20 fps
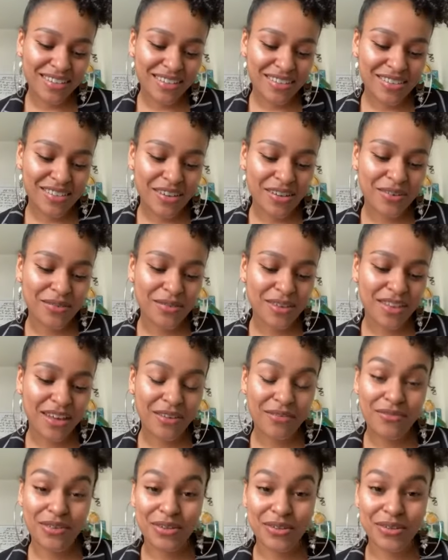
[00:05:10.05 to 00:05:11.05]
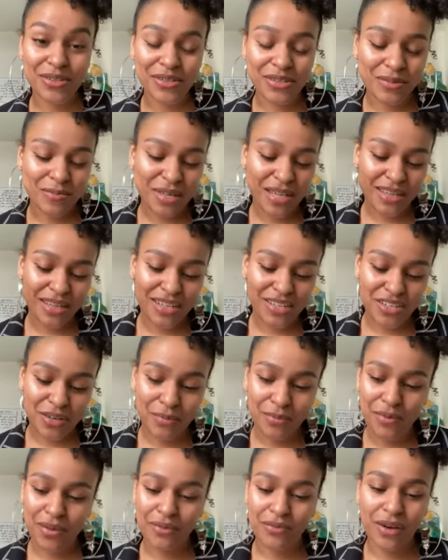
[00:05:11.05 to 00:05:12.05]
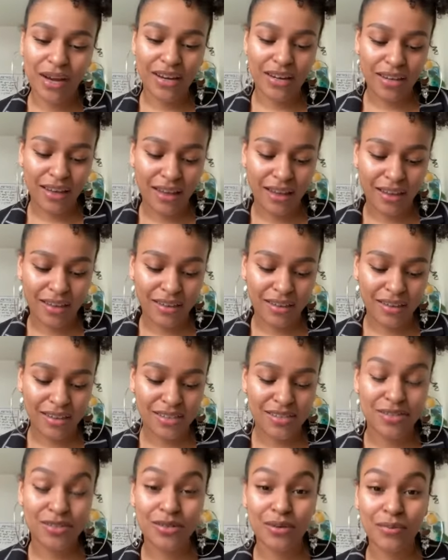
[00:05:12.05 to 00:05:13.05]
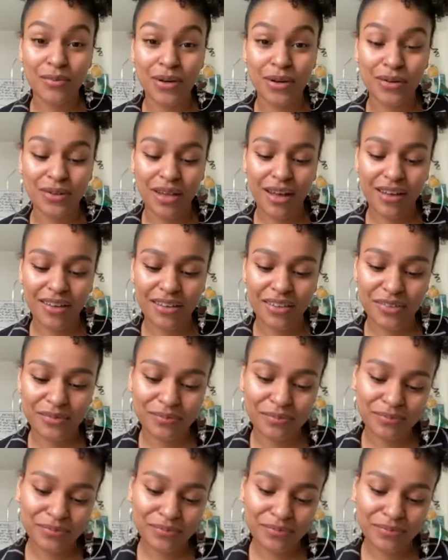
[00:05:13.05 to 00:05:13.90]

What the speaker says: So without further ado, I'm going to jump right ahead into the prologue.